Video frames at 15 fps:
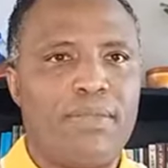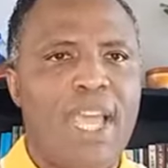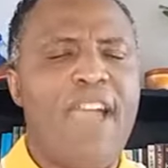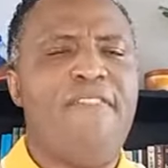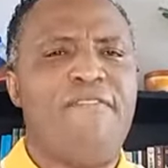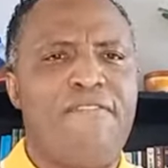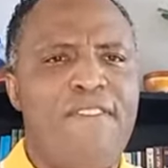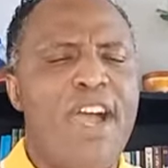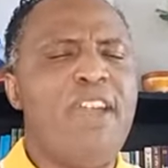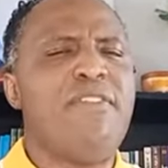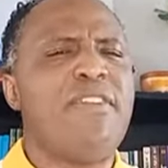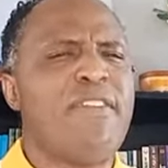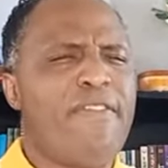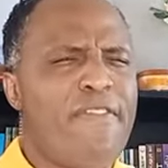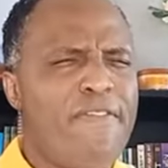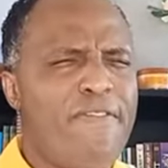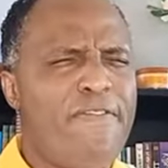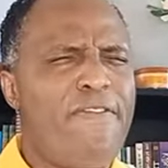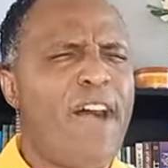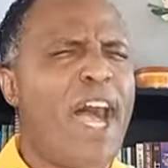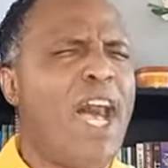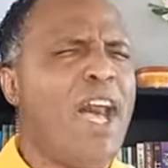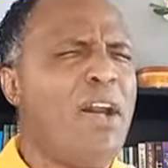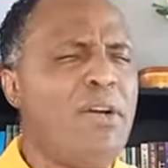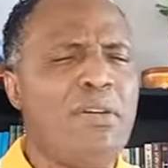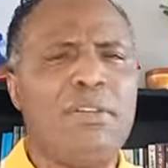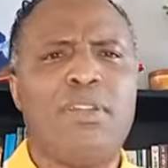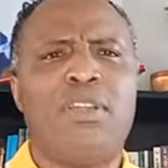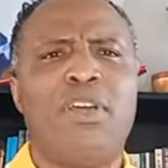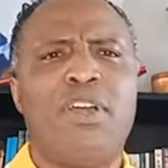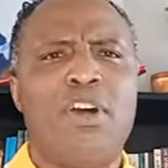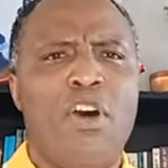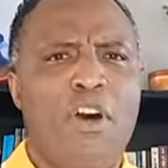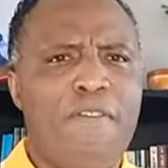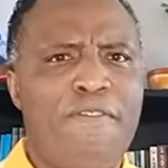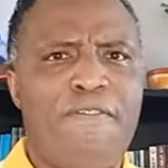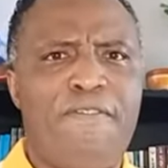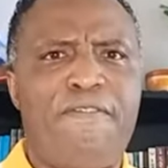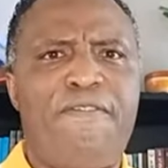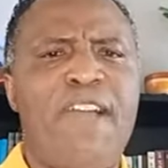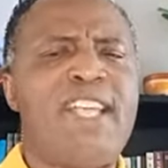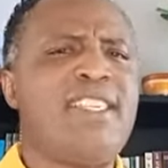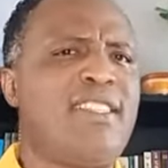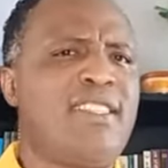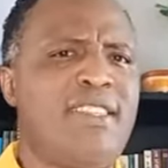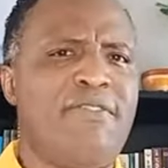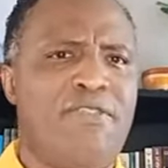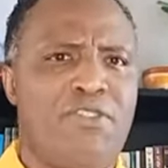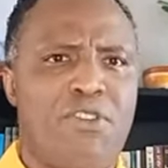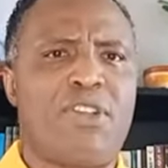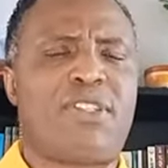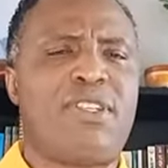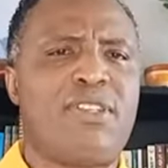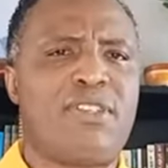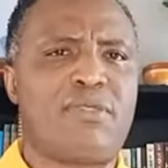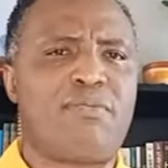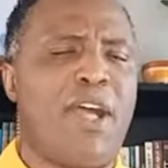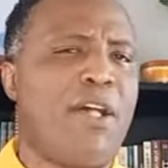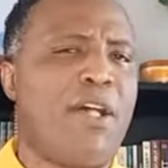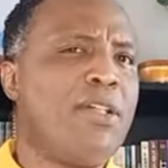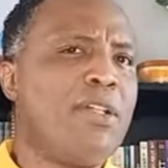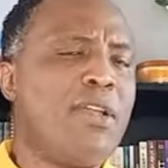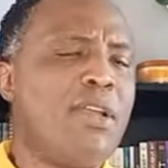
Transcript: A very foul, offensive, rotten smell.